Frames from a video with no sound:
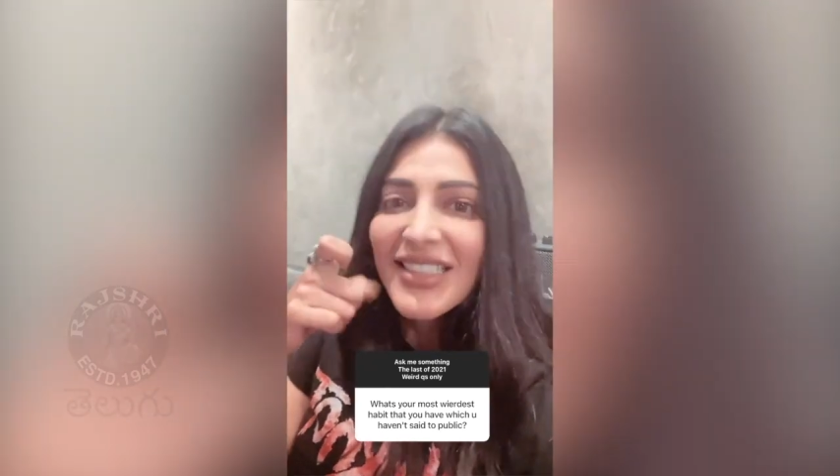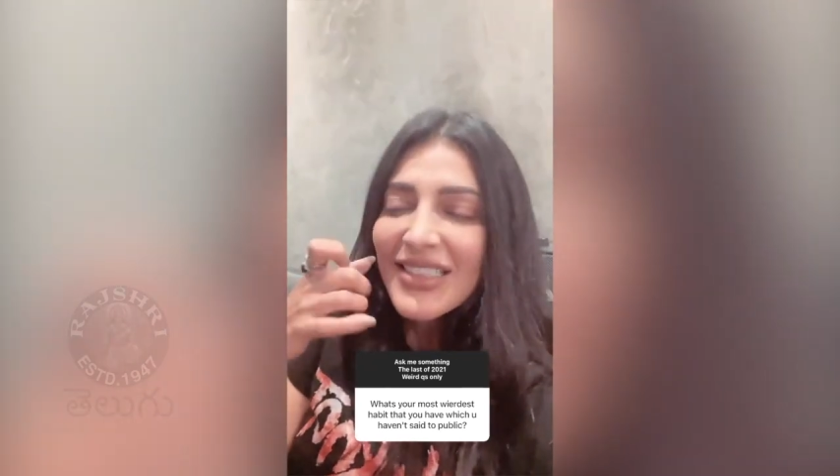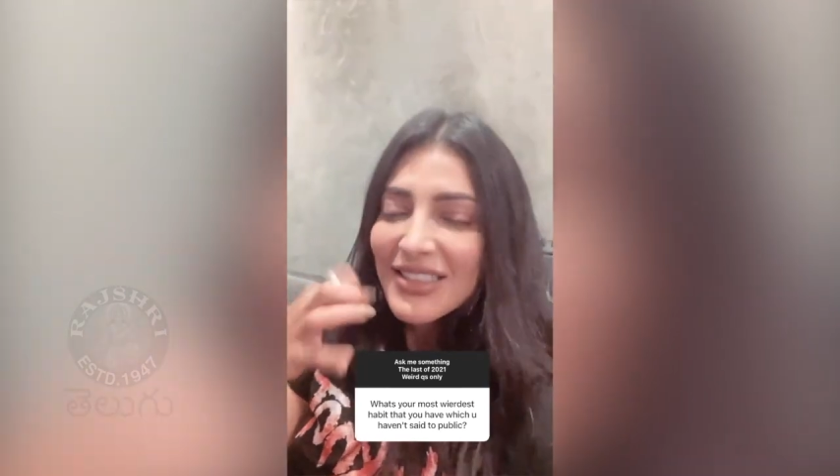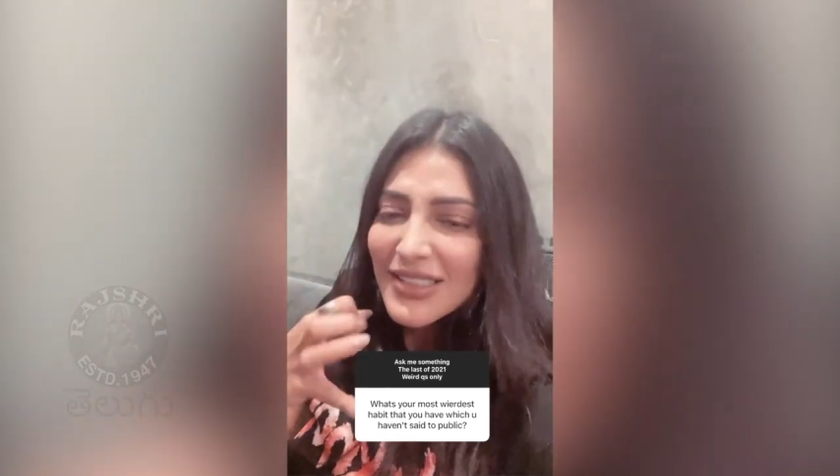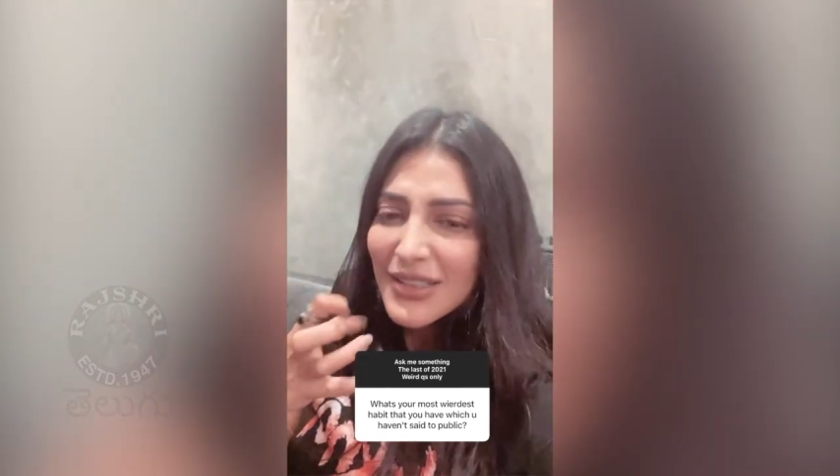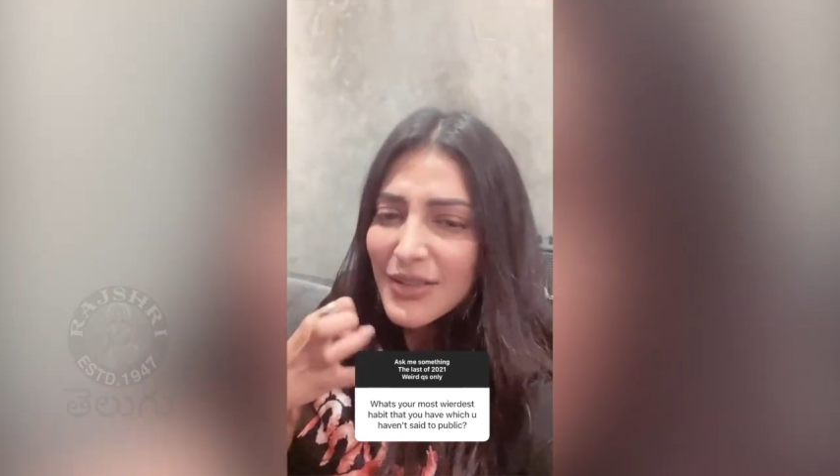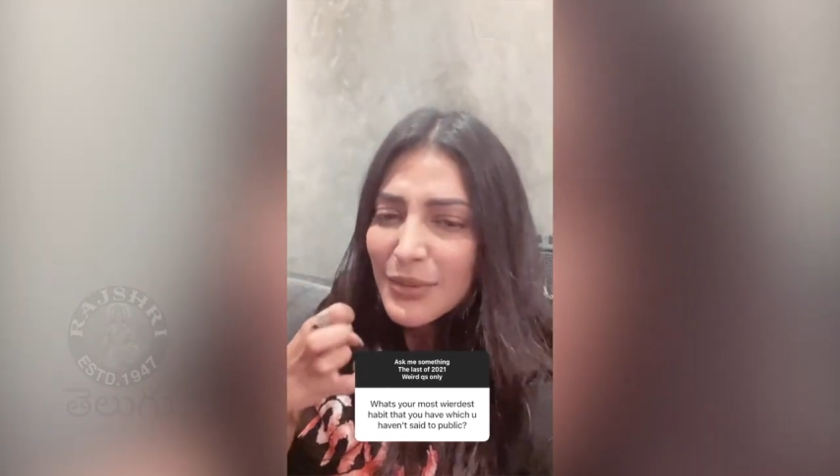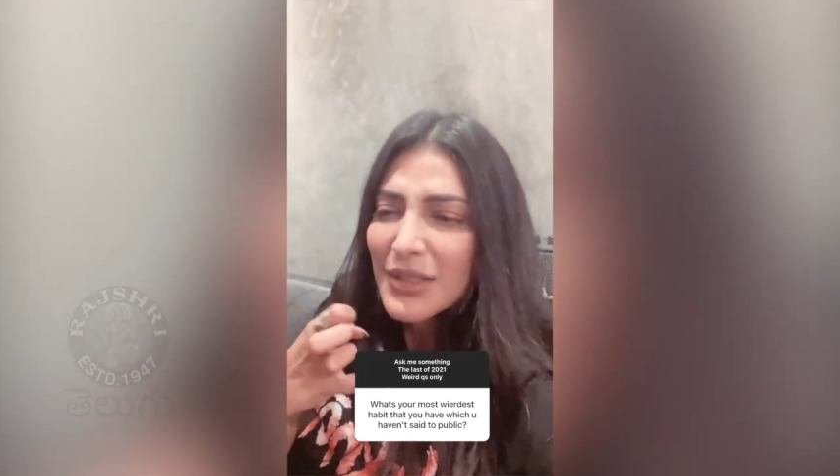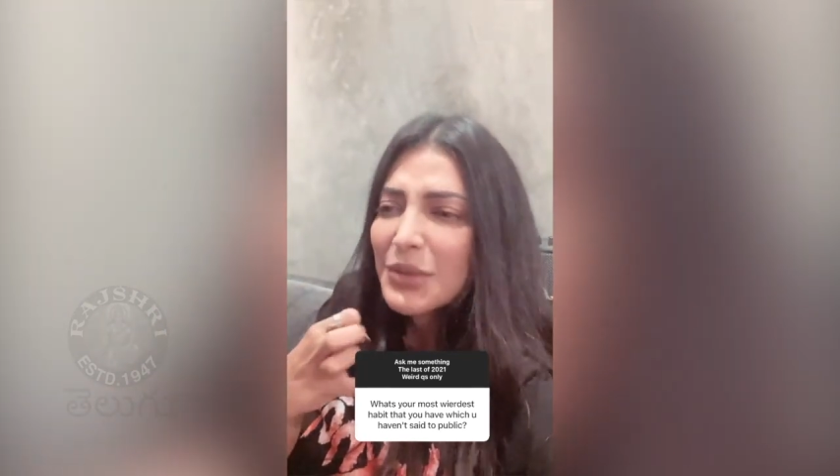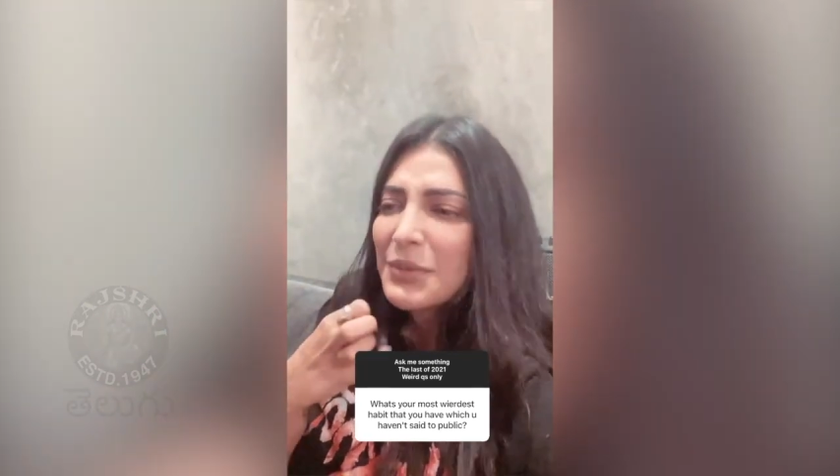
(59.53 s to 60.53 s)
It just gives
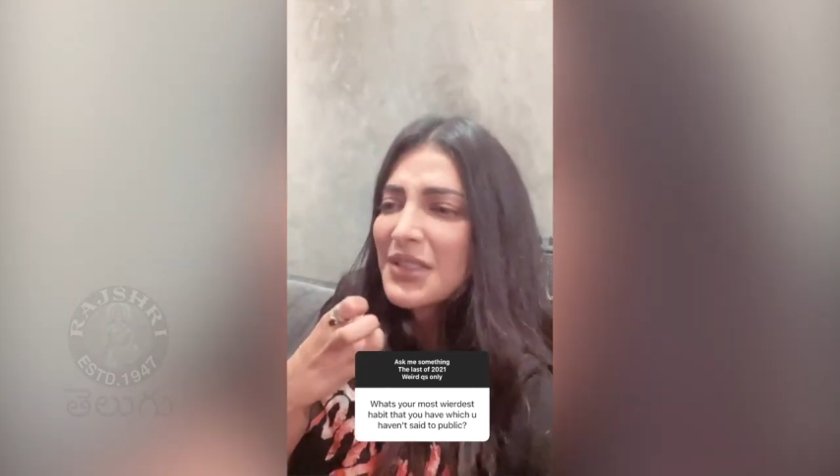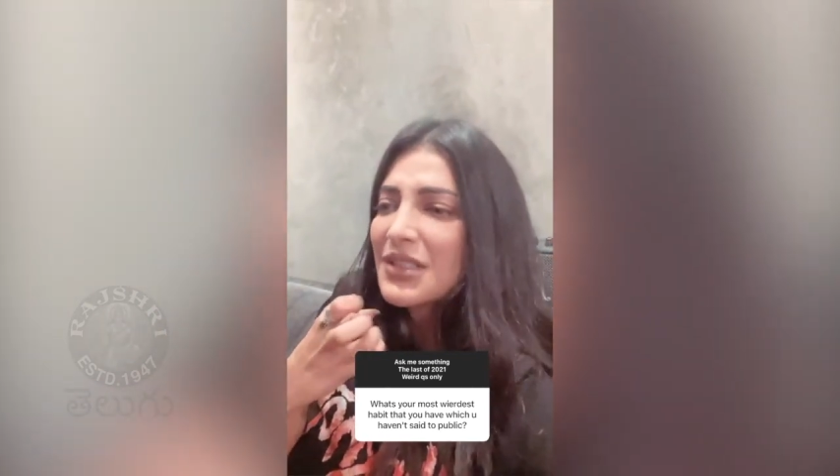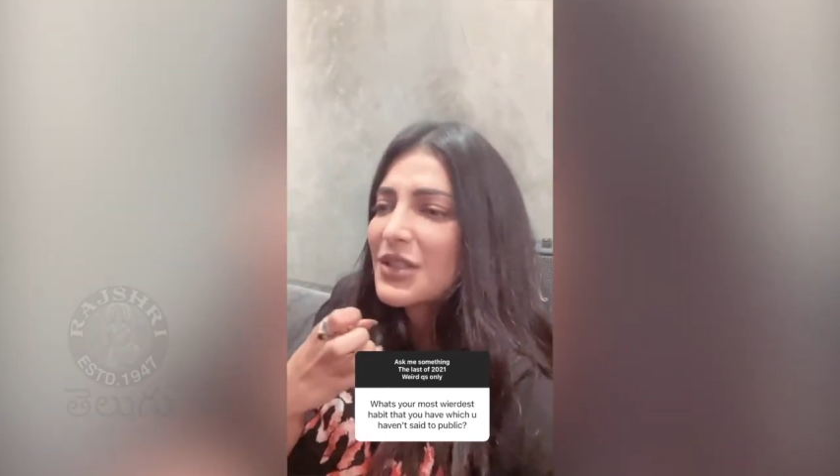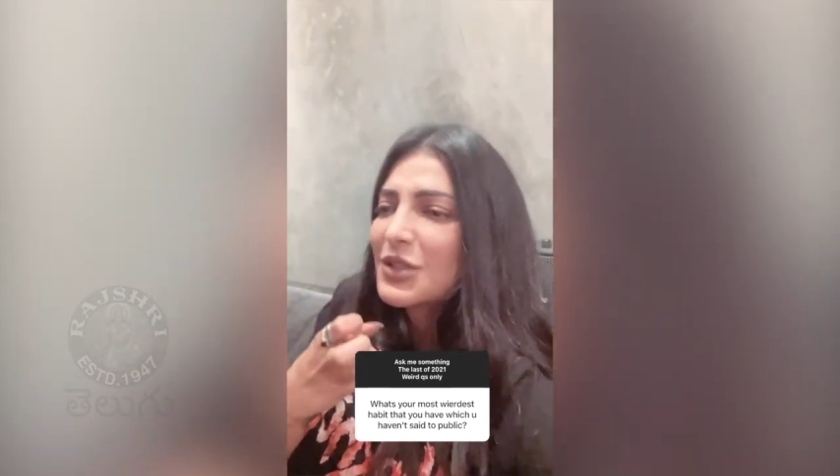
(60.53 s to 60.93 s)
me so much